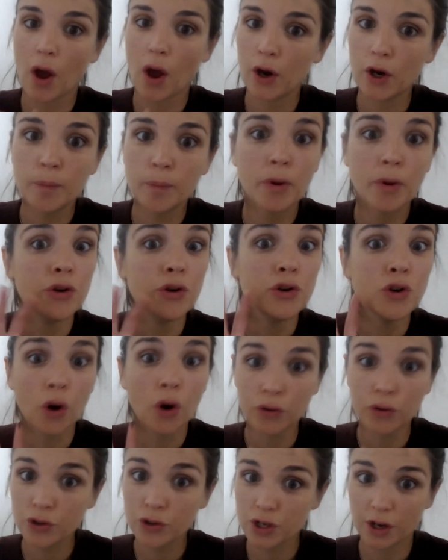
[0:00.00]
open
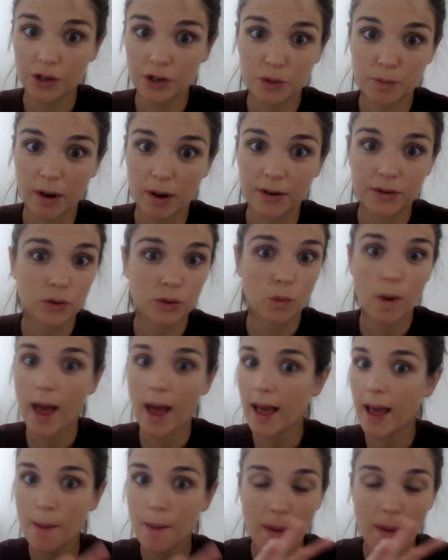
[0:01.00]
non-judgmental way